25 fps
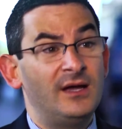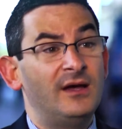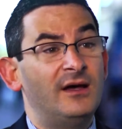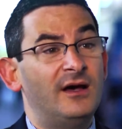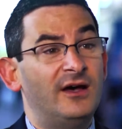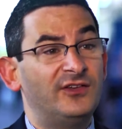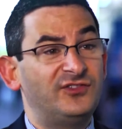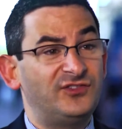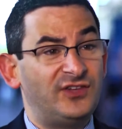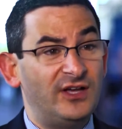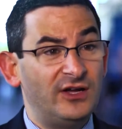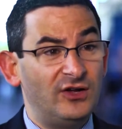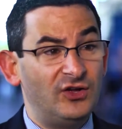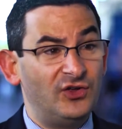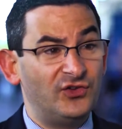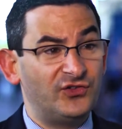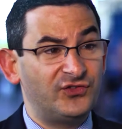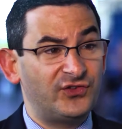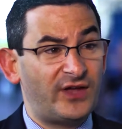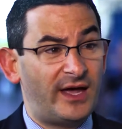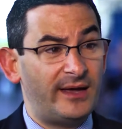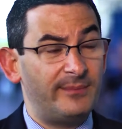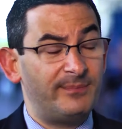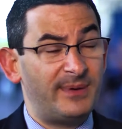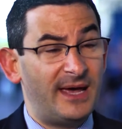A single
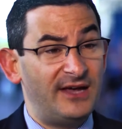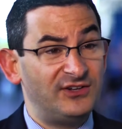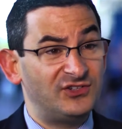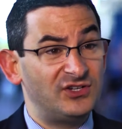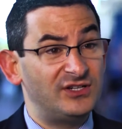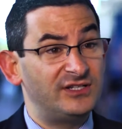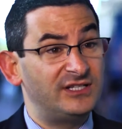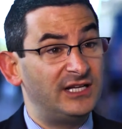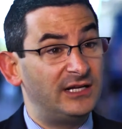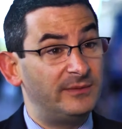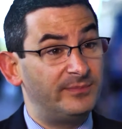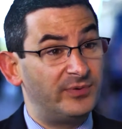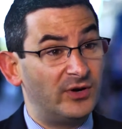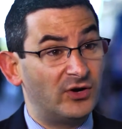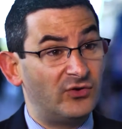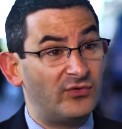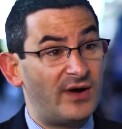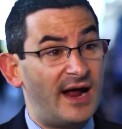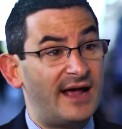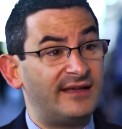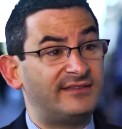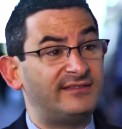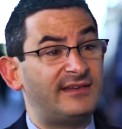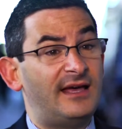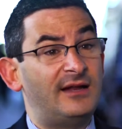patient did
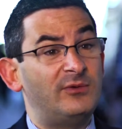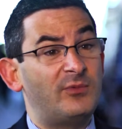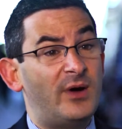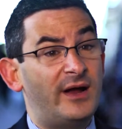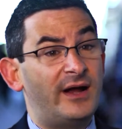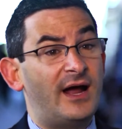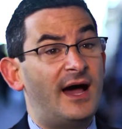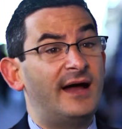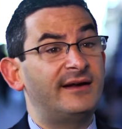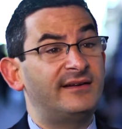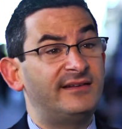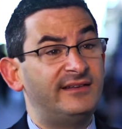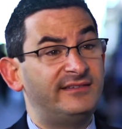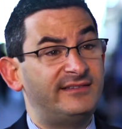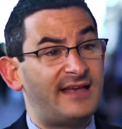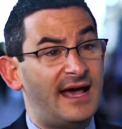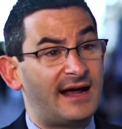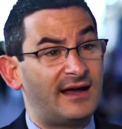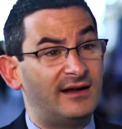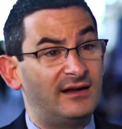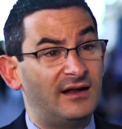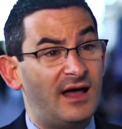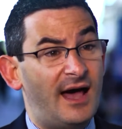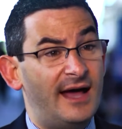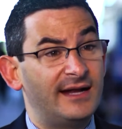progress and went on to
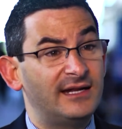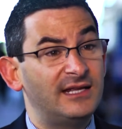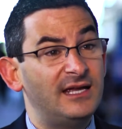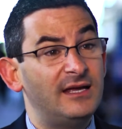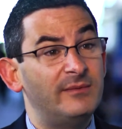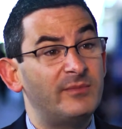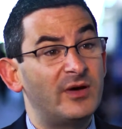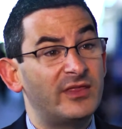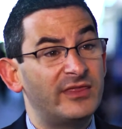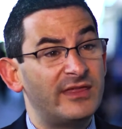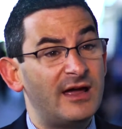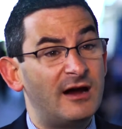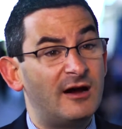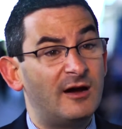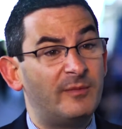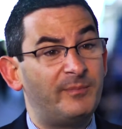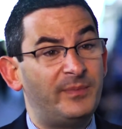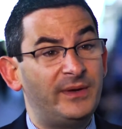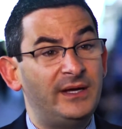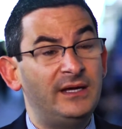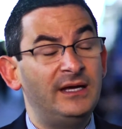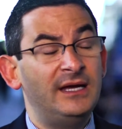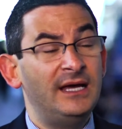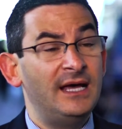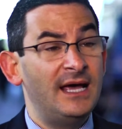second-line
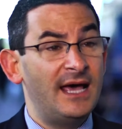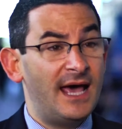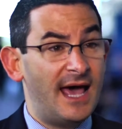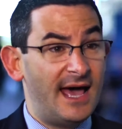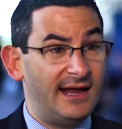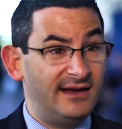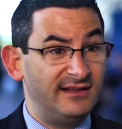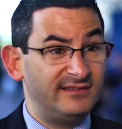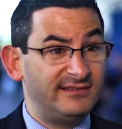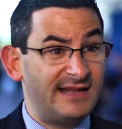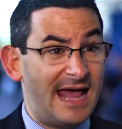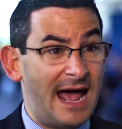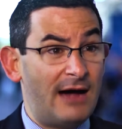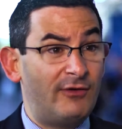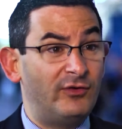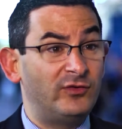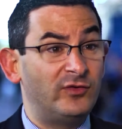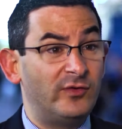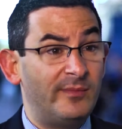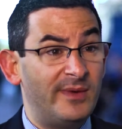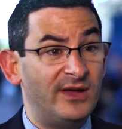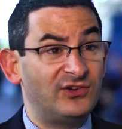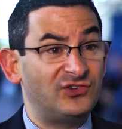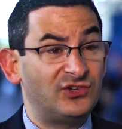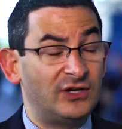chemotherapy and is now in
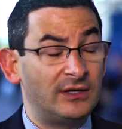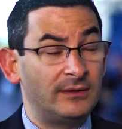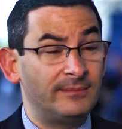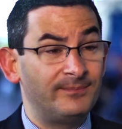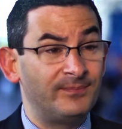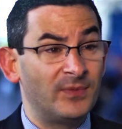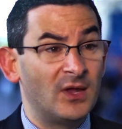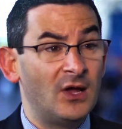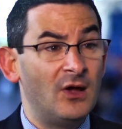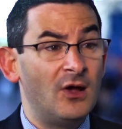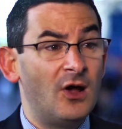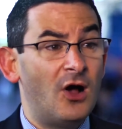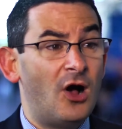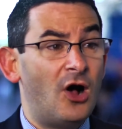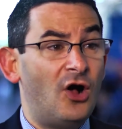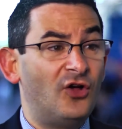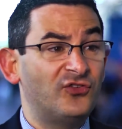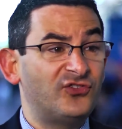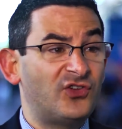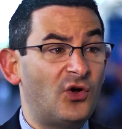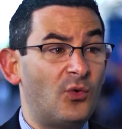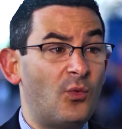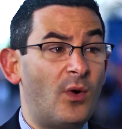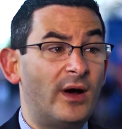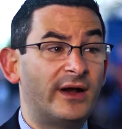remission.
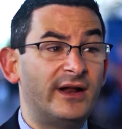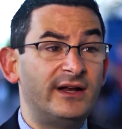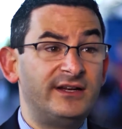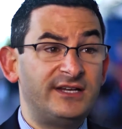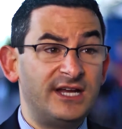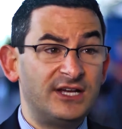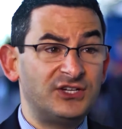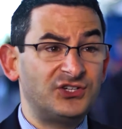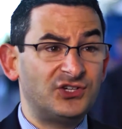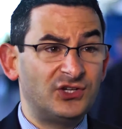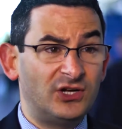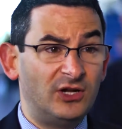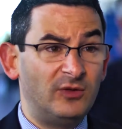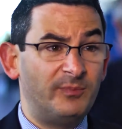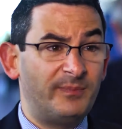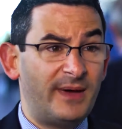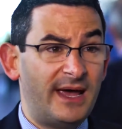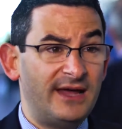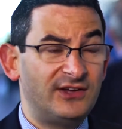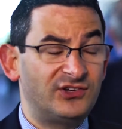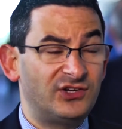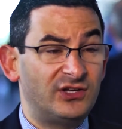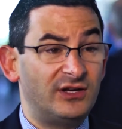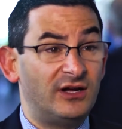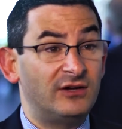Also, one additional
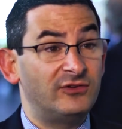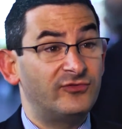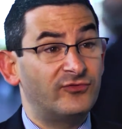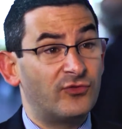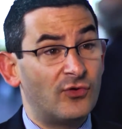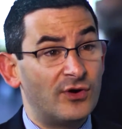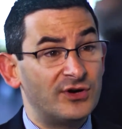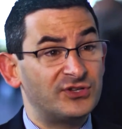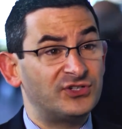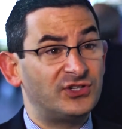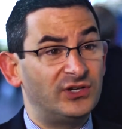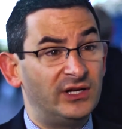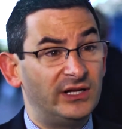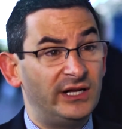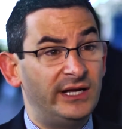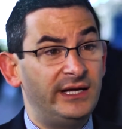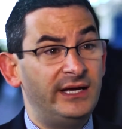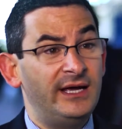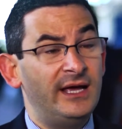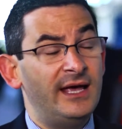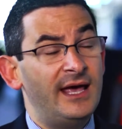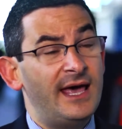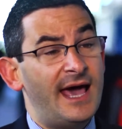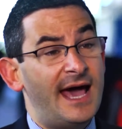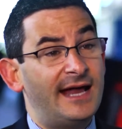patient, unfortunately,
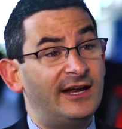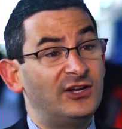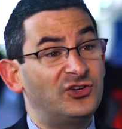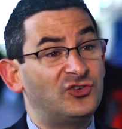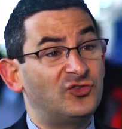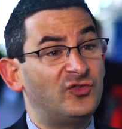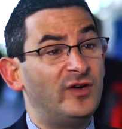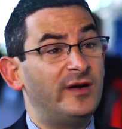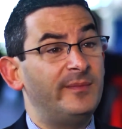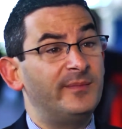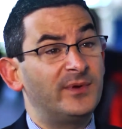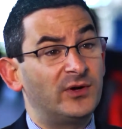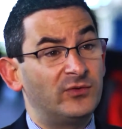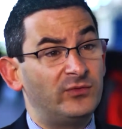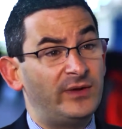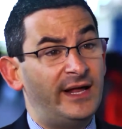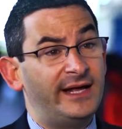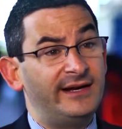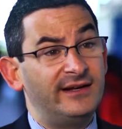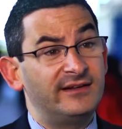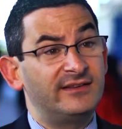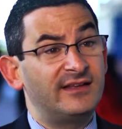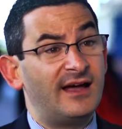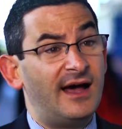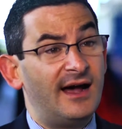had a
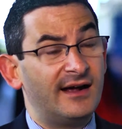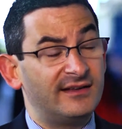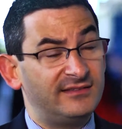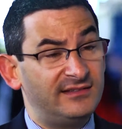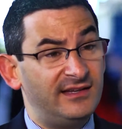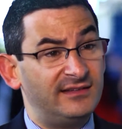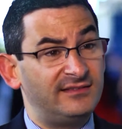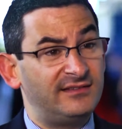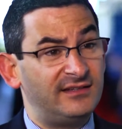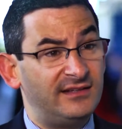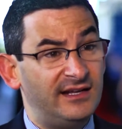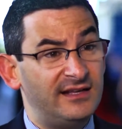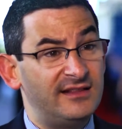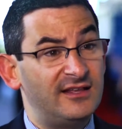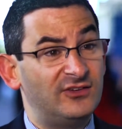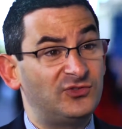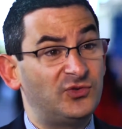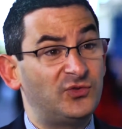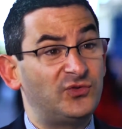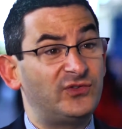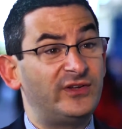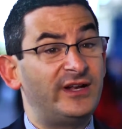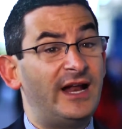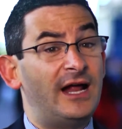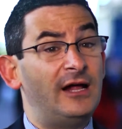treatment-related toxicity. This
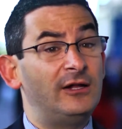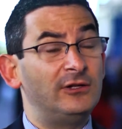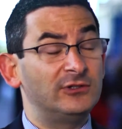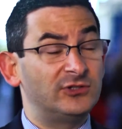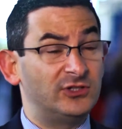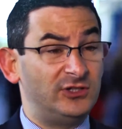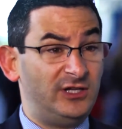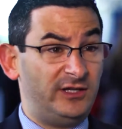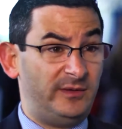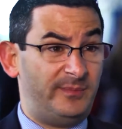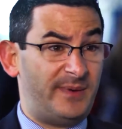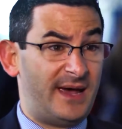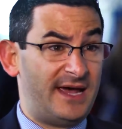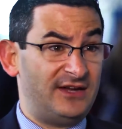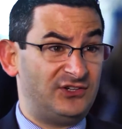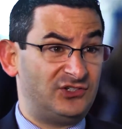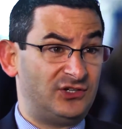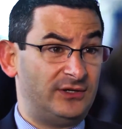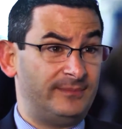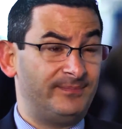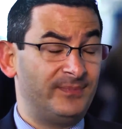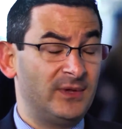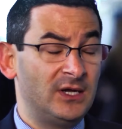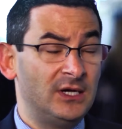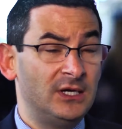was an elderly
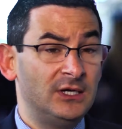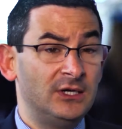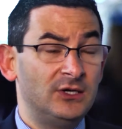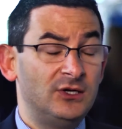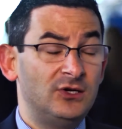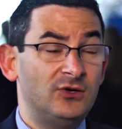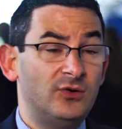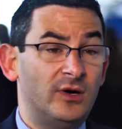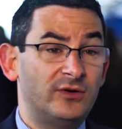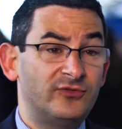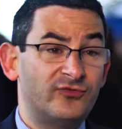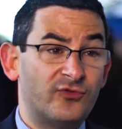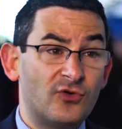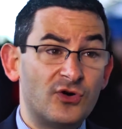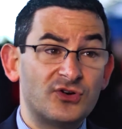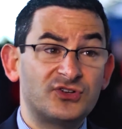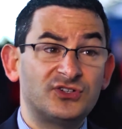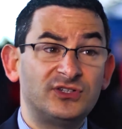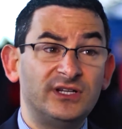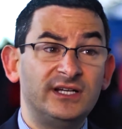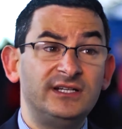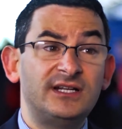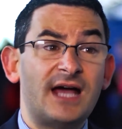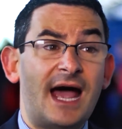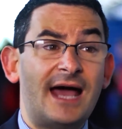patient who
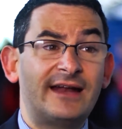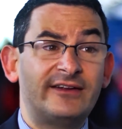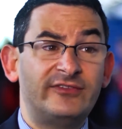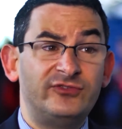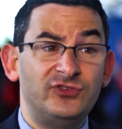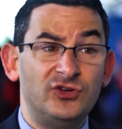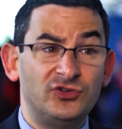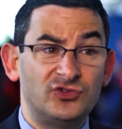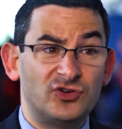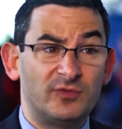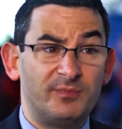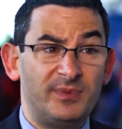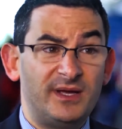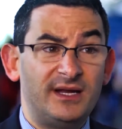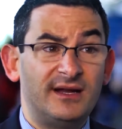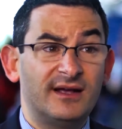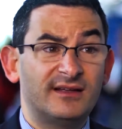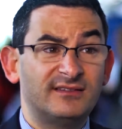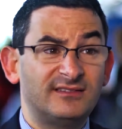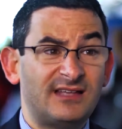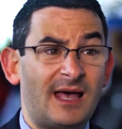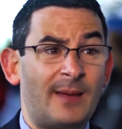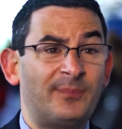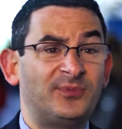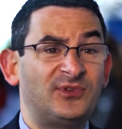unfortunately died of neutropenic
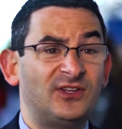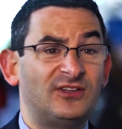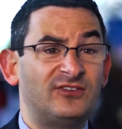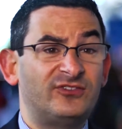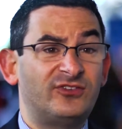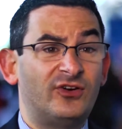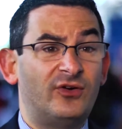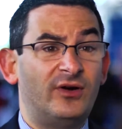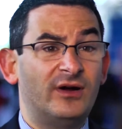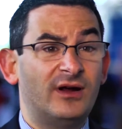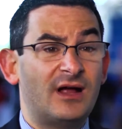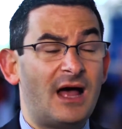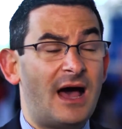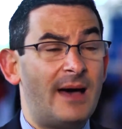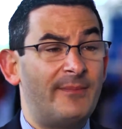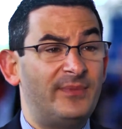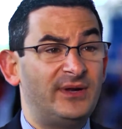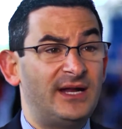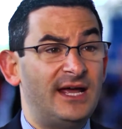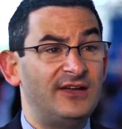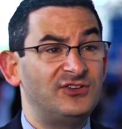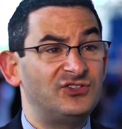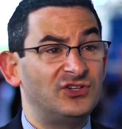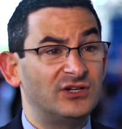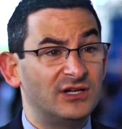sepsis during
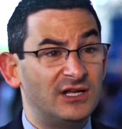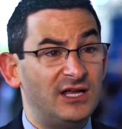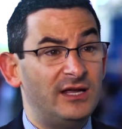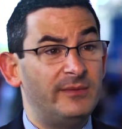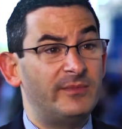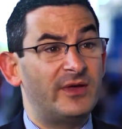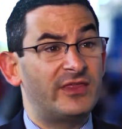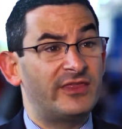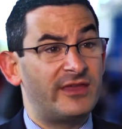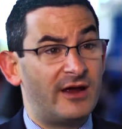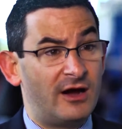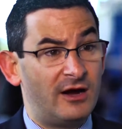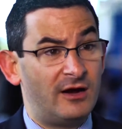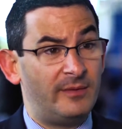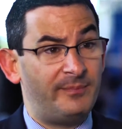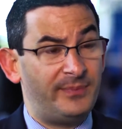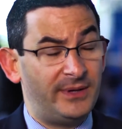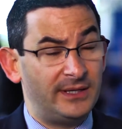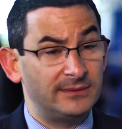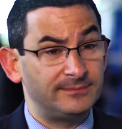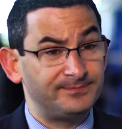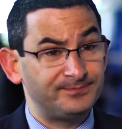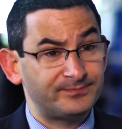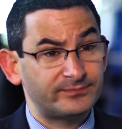combination chemotherapy.